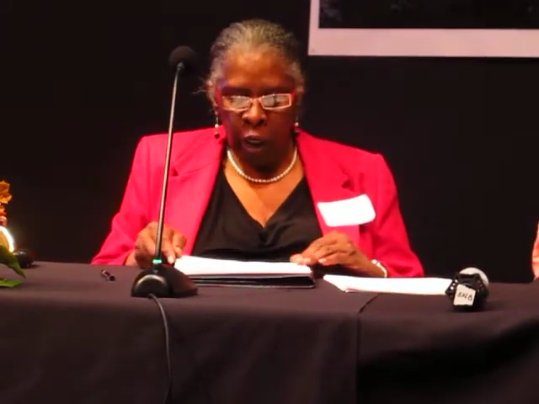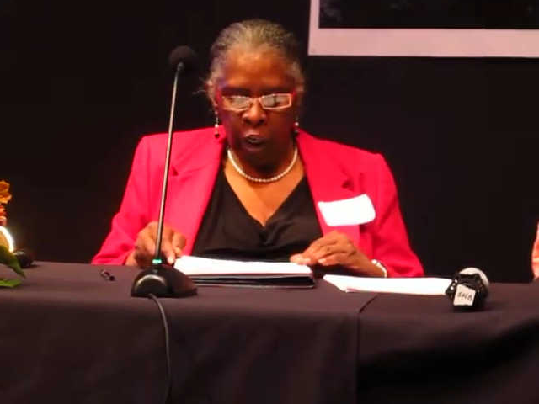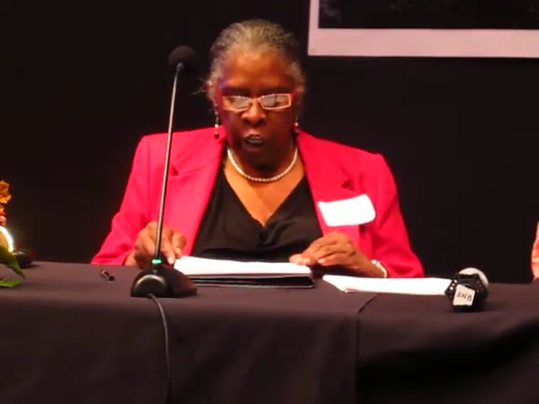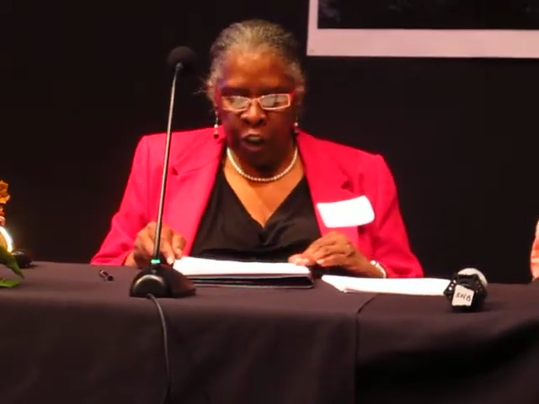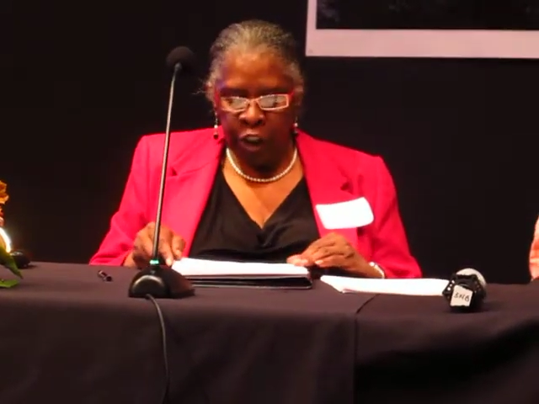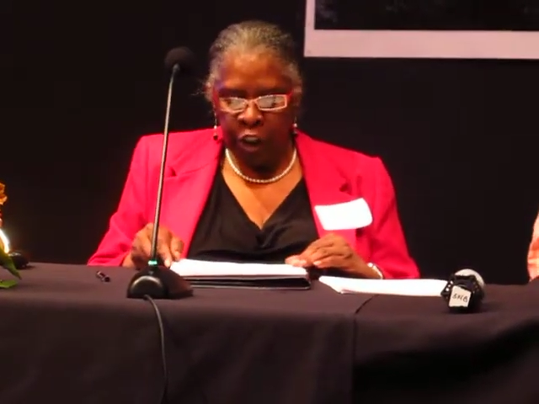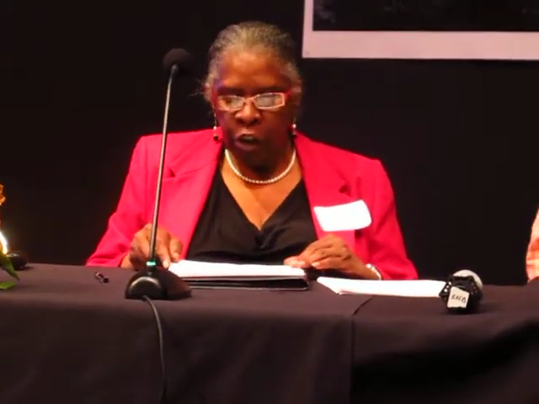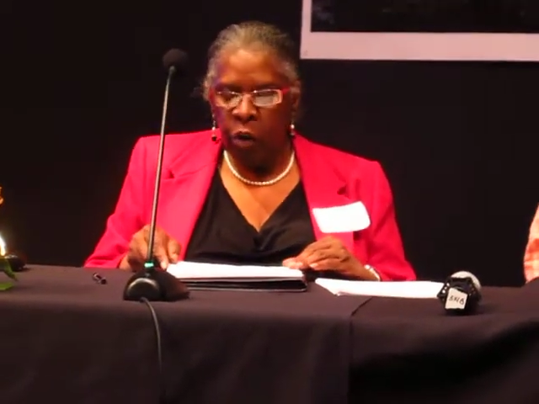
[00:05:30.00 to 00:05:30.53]

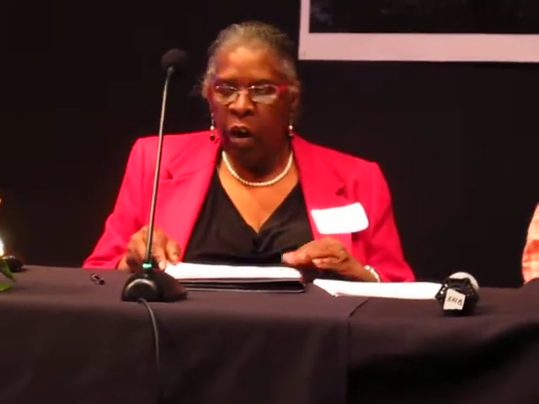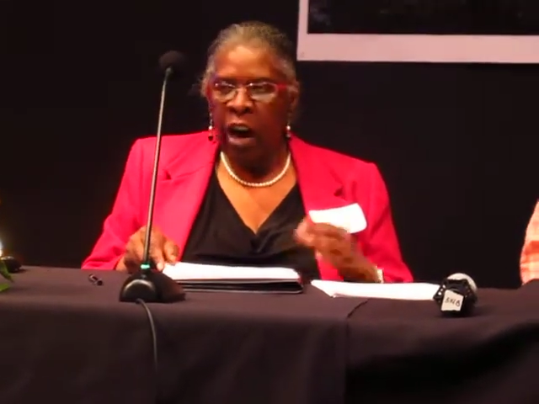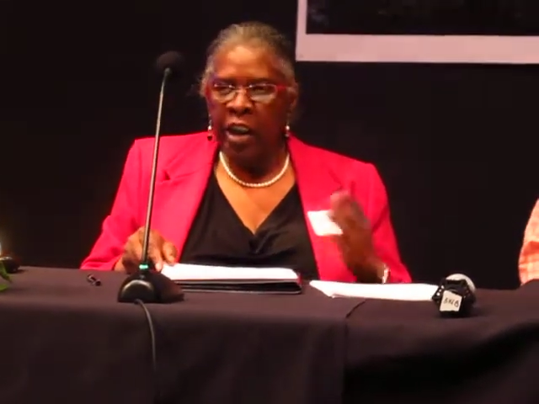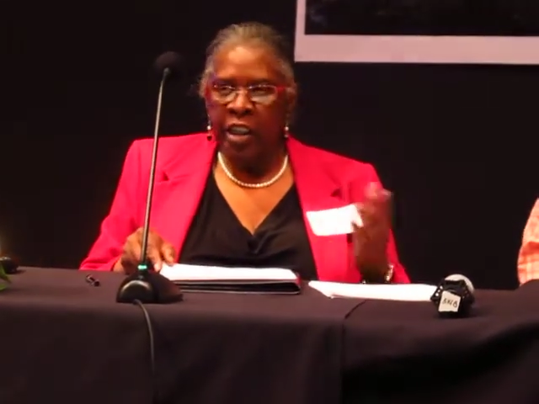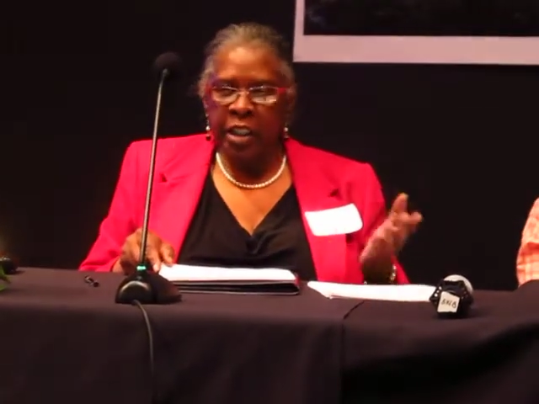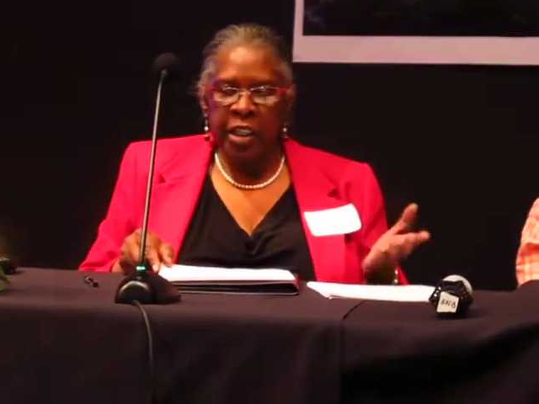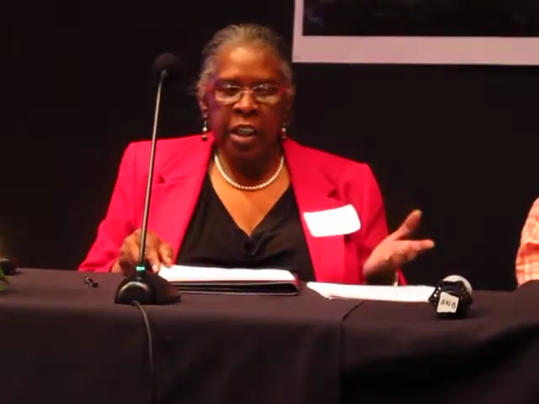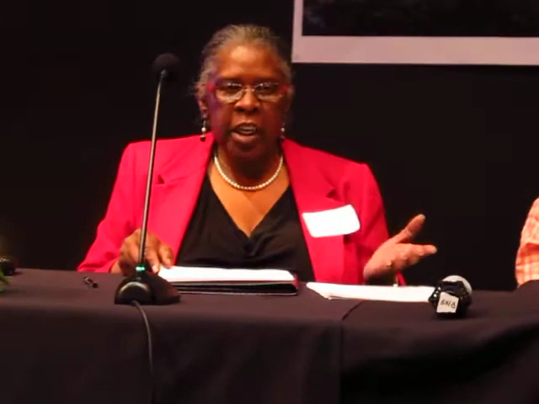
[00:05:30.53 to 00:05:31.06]
And so I
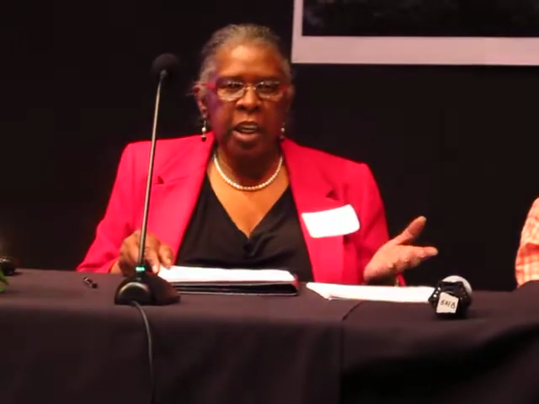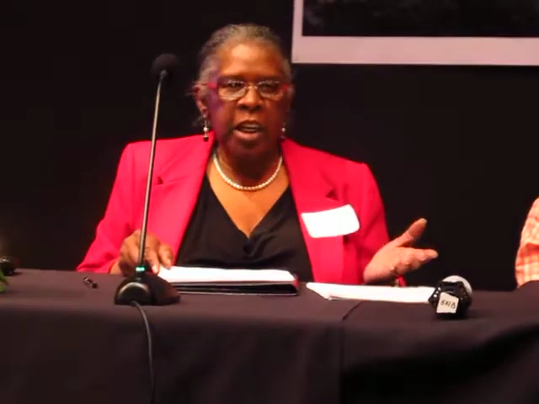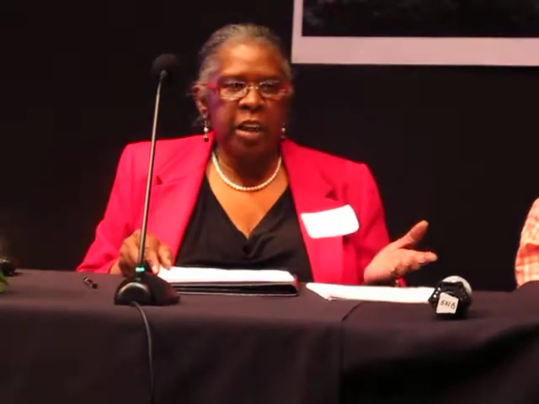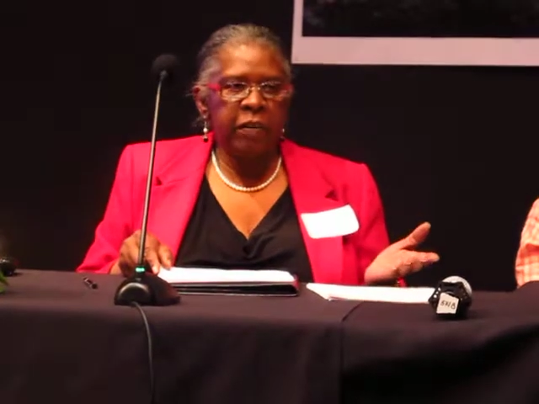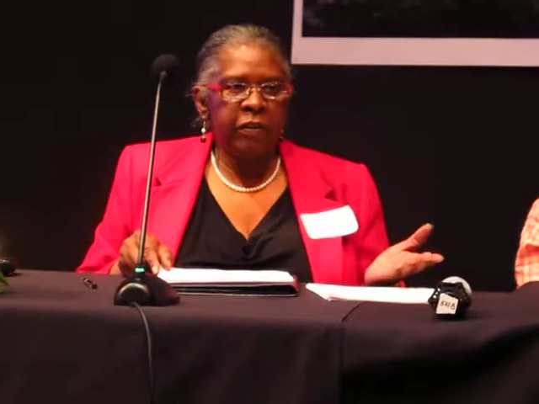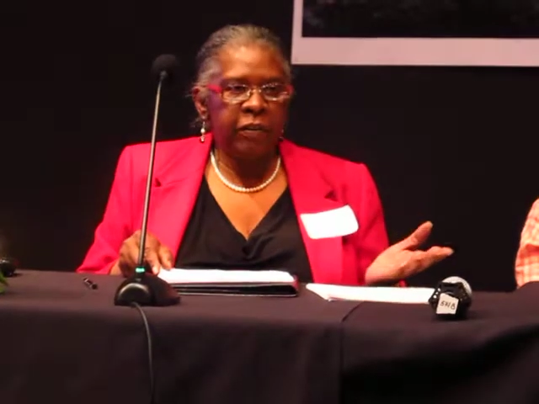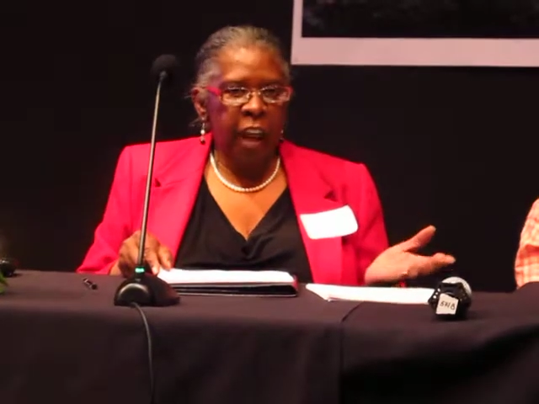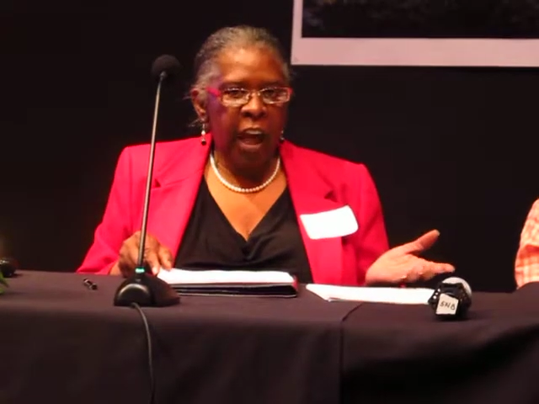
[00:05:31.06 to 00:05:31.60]
see
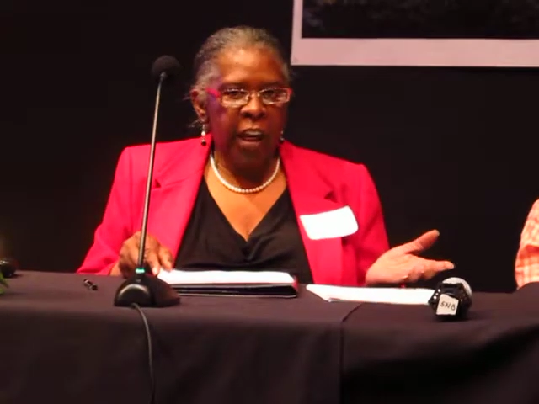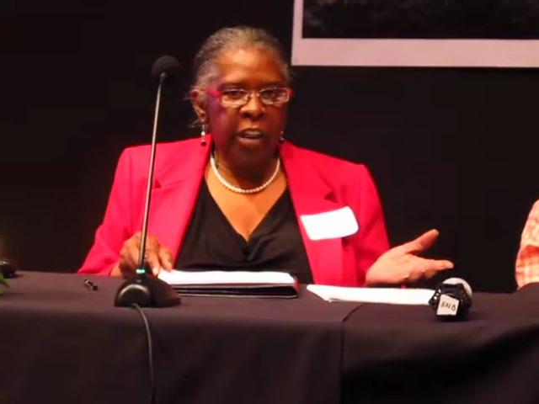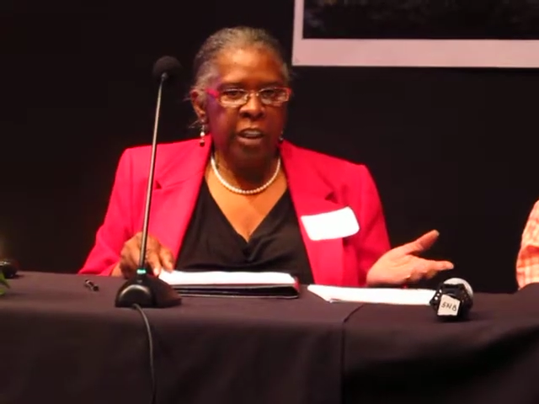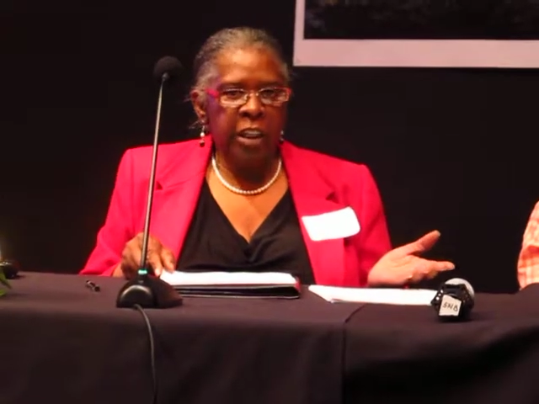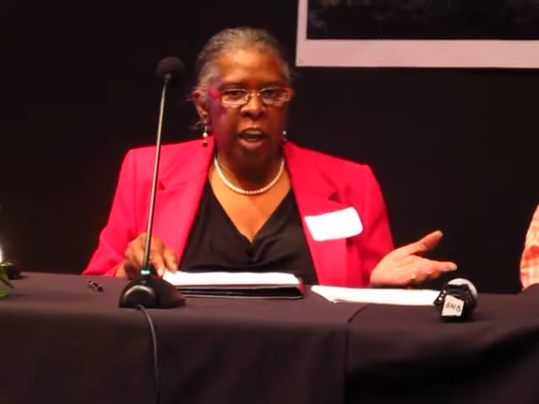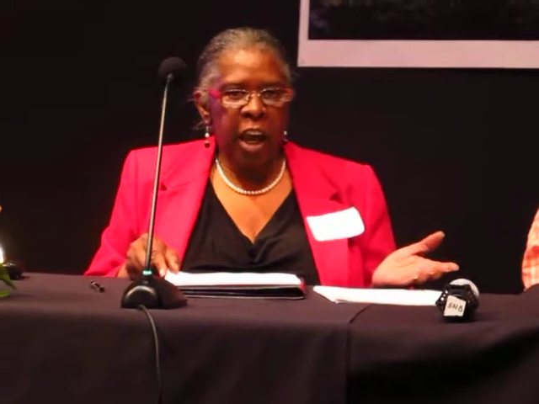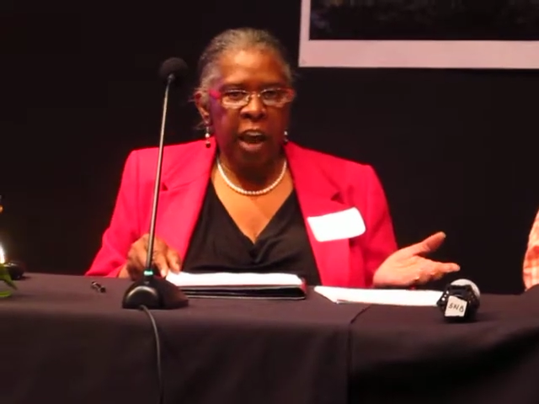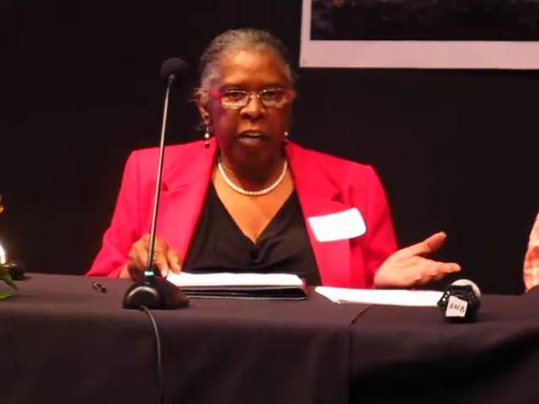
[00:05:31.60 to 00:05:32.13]

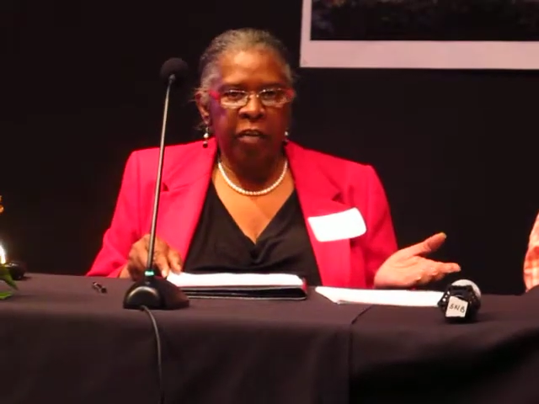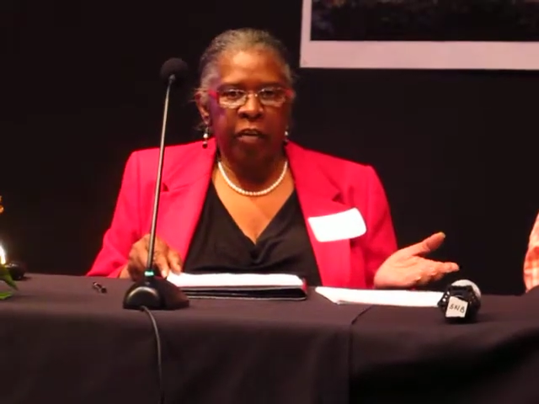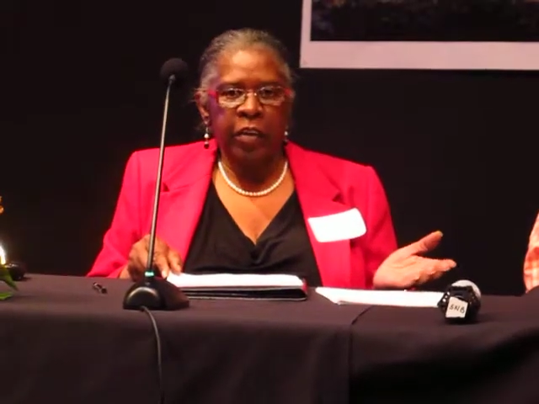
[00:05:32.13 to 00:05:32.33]
Flagstaff,